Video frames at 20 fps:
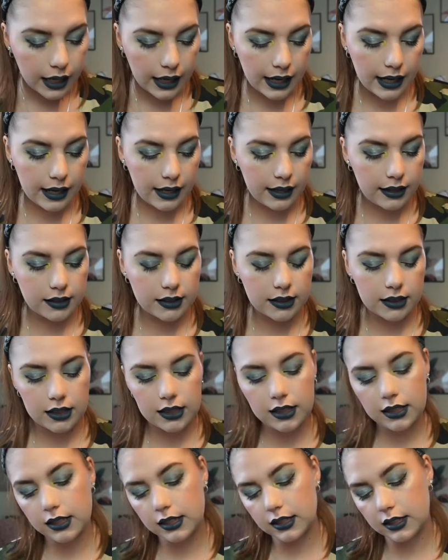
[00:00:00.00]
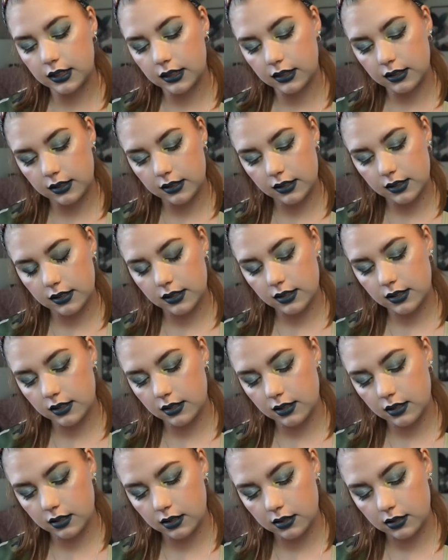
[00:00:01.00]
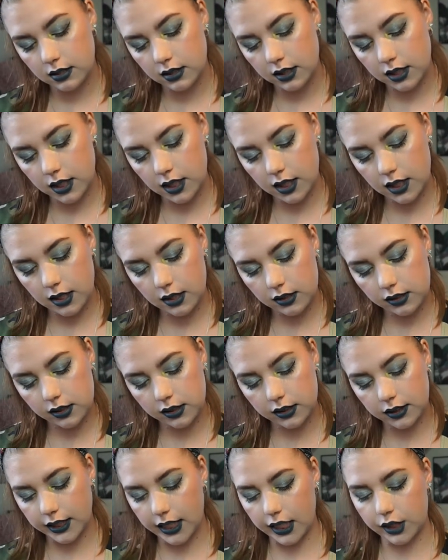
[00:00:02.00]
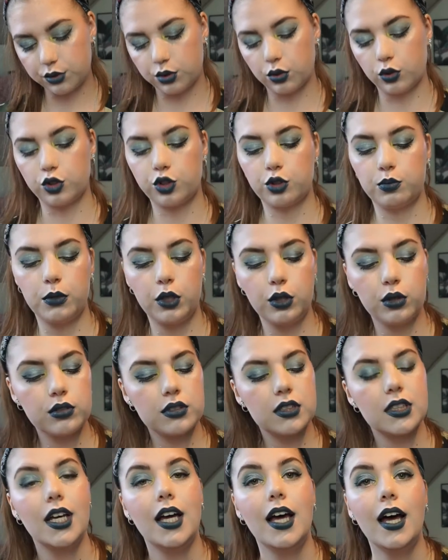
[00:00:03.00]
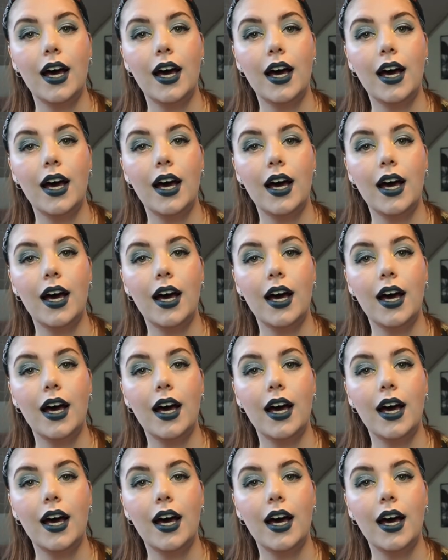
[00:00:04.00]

and it is in Natural Smokes.